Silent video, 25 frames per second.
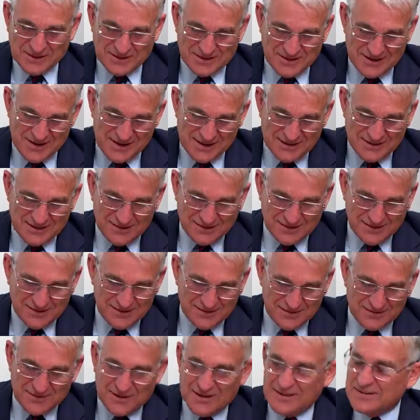But you know, lots
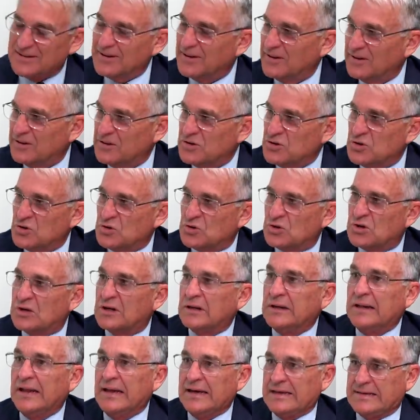of ideologies
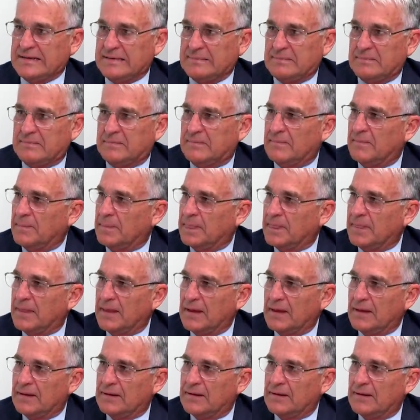claim
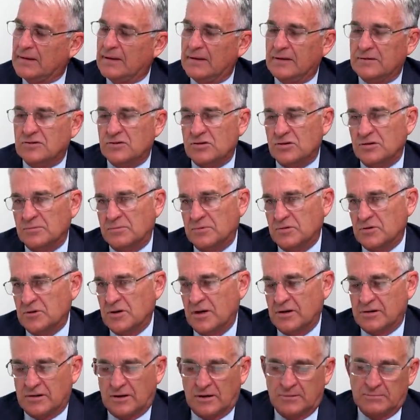to
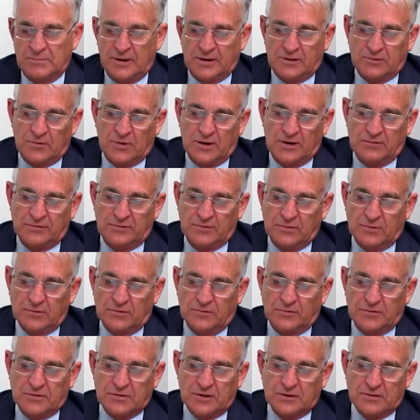present a better way
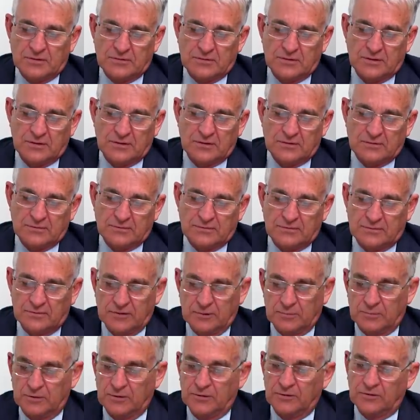forward. So you think of
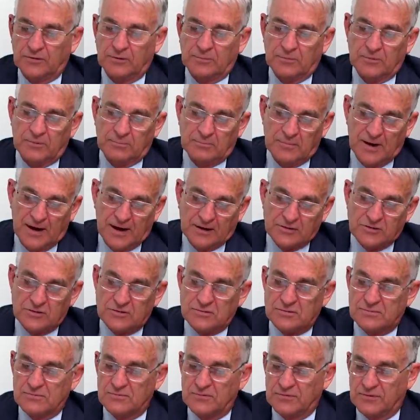liberalism,
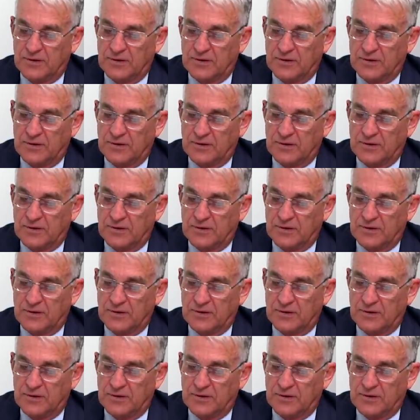Marxism,